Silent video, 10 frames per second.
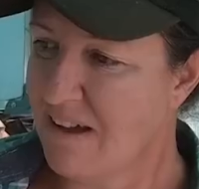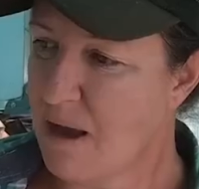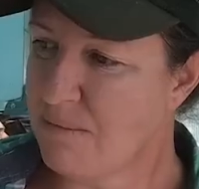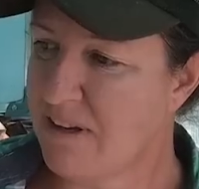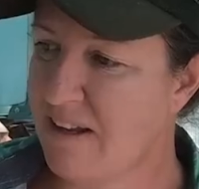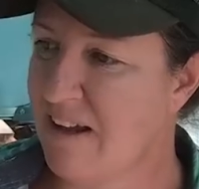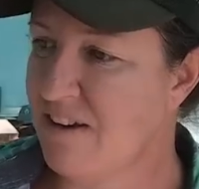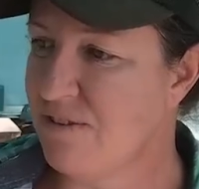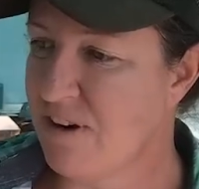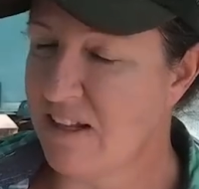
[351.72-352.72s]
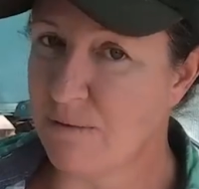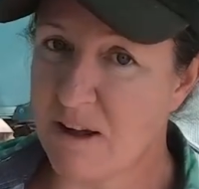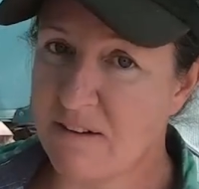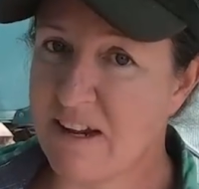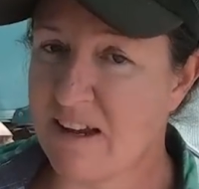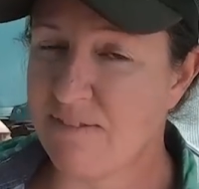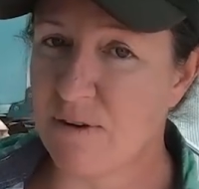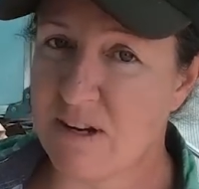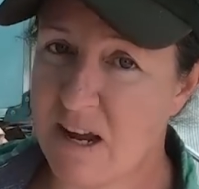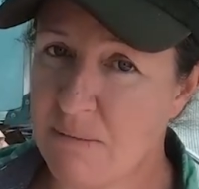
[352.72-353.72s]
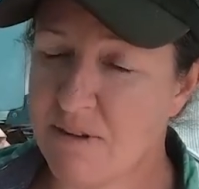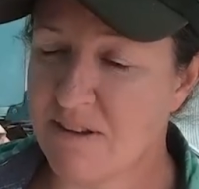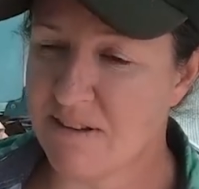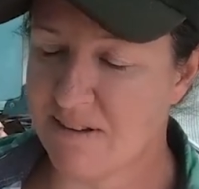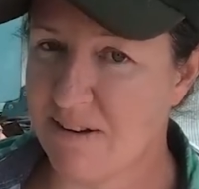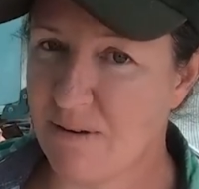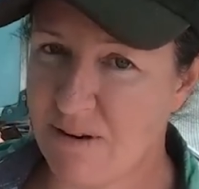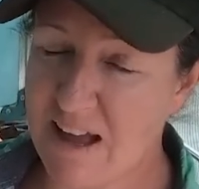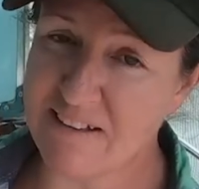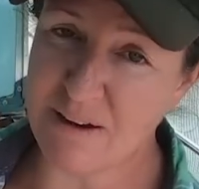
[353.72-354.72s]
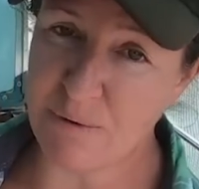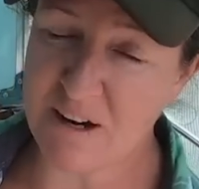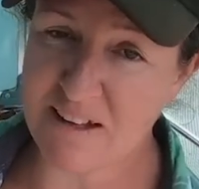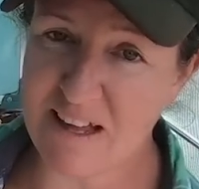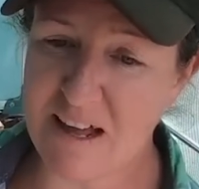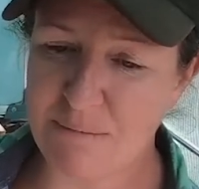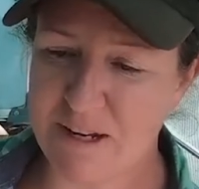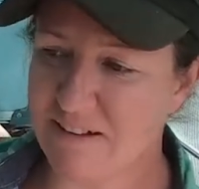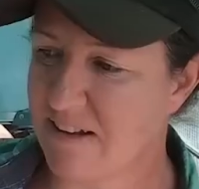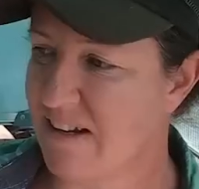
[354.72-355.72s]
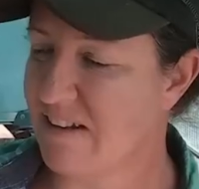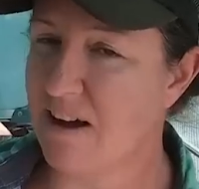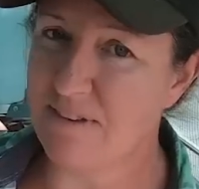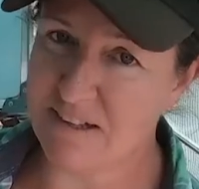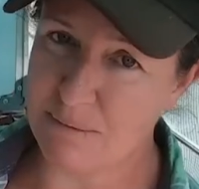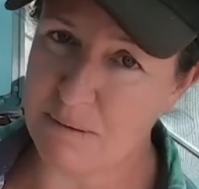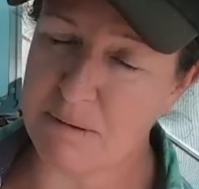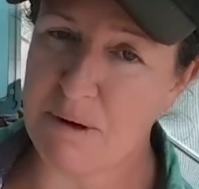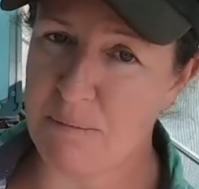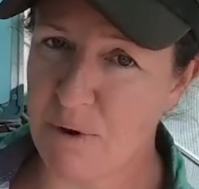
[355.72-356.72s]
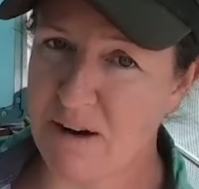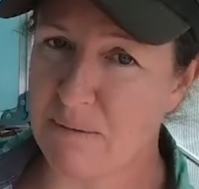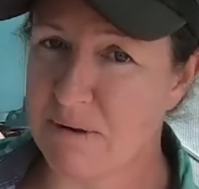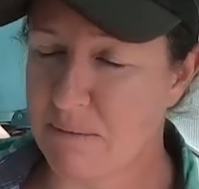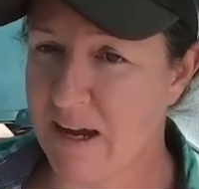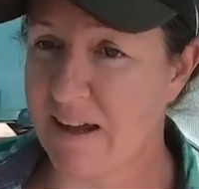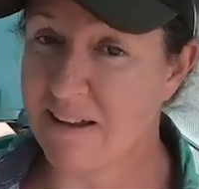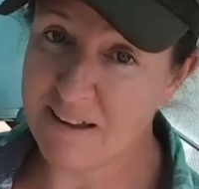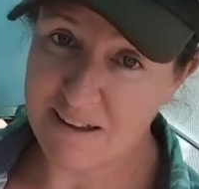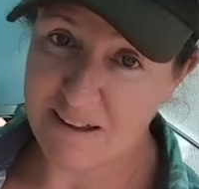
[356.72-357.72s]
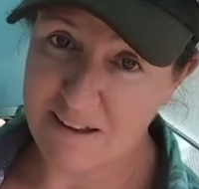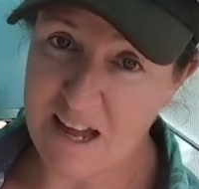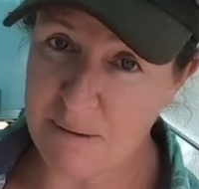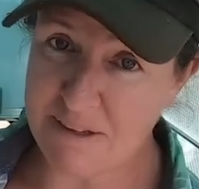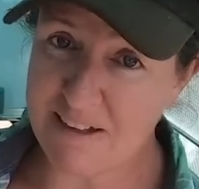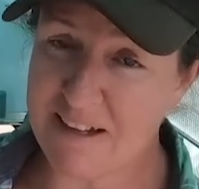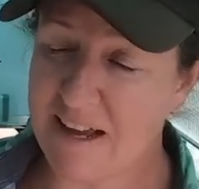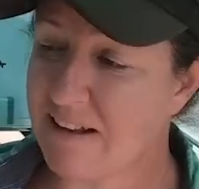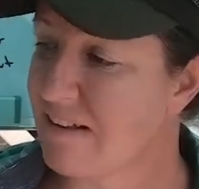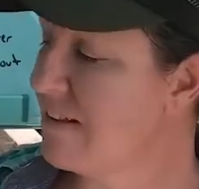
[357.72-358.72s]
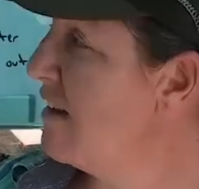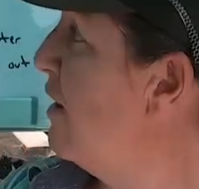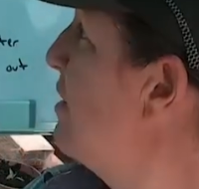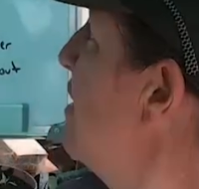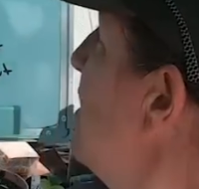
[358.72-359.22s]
empty and drain the water tank a few times as I work on that, because I need to obviously be able to pump water up to my IBC tanks. So